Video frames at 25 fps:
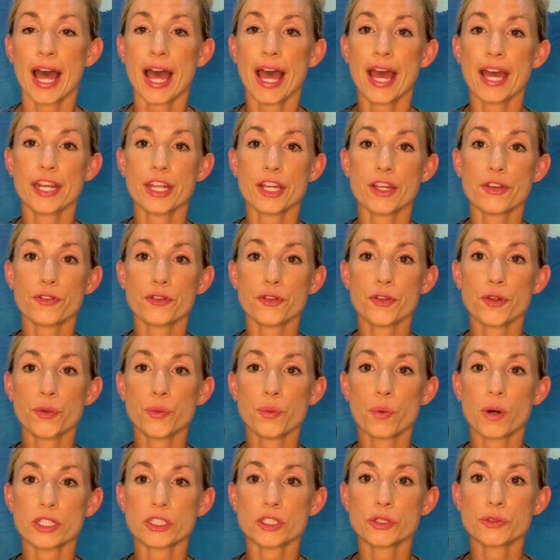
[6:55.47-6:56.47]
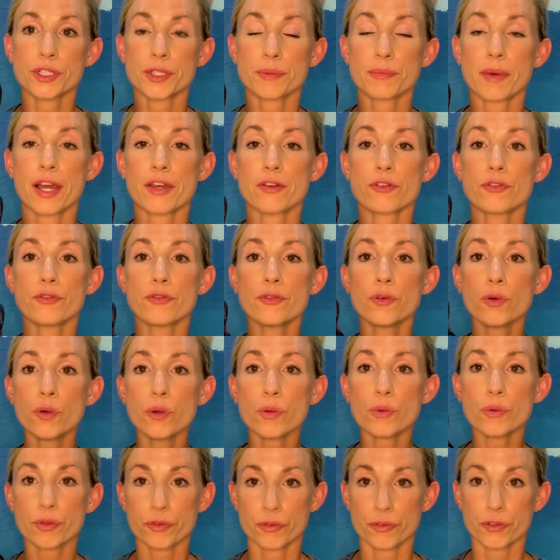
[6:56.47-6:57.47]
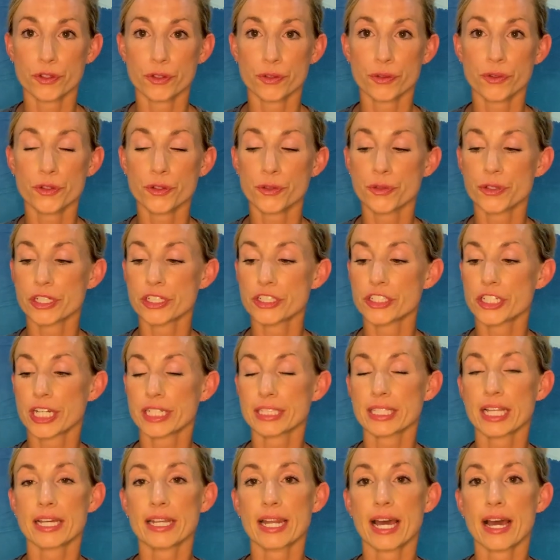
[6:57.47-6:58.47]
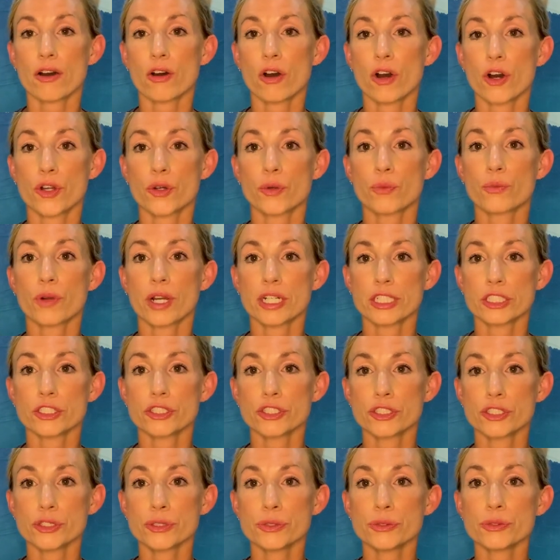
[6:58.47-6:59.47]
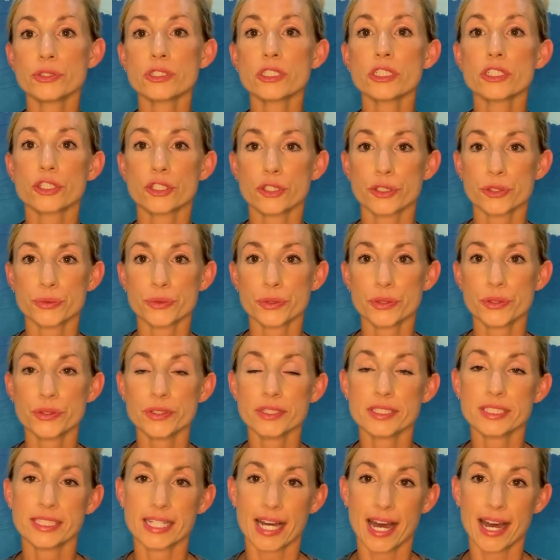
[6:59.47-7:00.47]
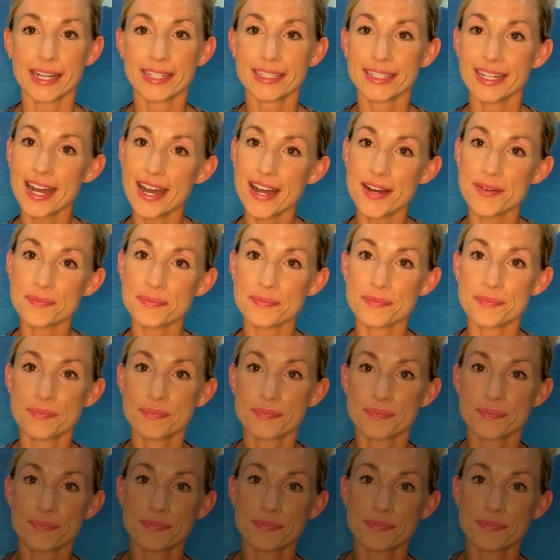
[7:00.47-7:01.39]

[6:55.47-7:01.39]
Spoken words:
And if you want to read my full review, you can check that out on runningshoesguru.com.